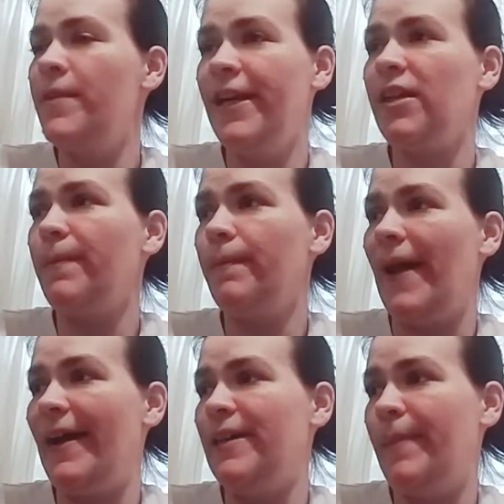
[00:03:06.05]
nearly
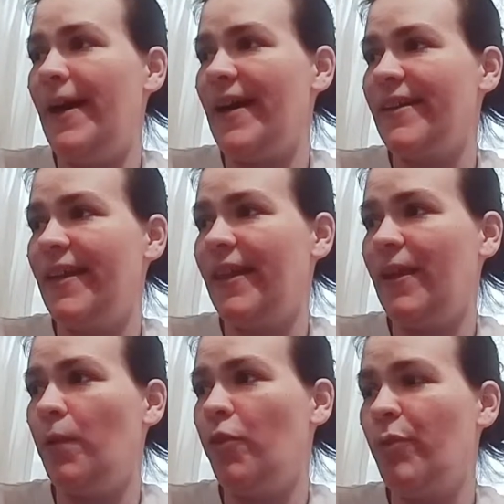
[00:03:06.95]
back to back. I think
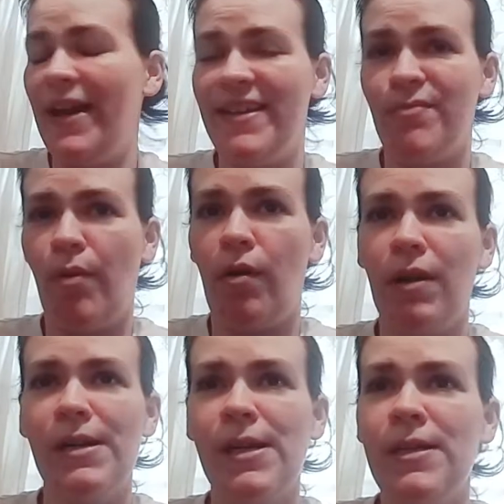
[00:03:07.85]
they were 3 days
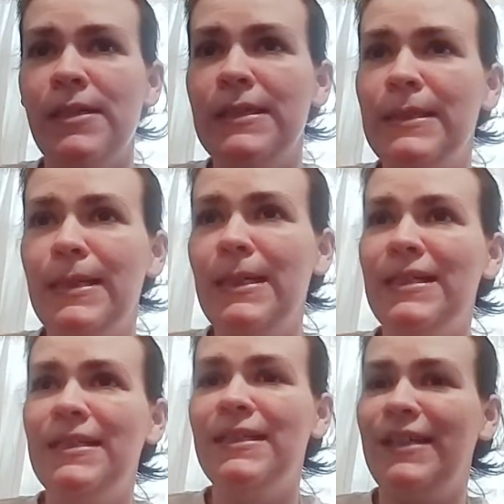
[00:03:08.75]
apart.
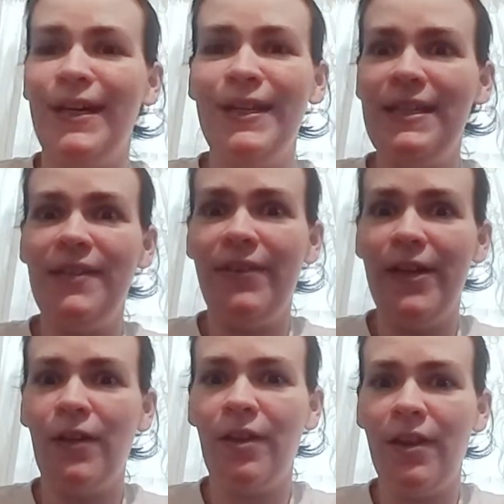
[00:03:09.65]
Gotta love
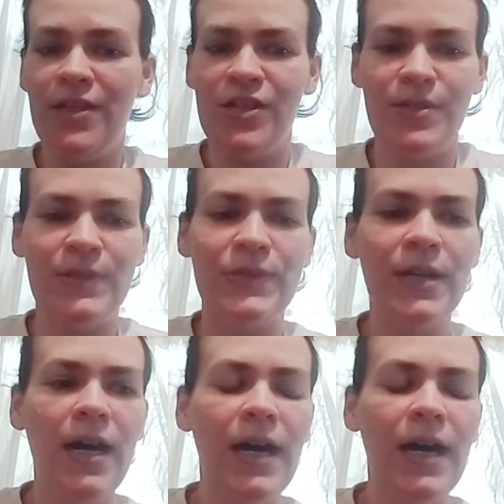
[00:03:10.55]
health issues.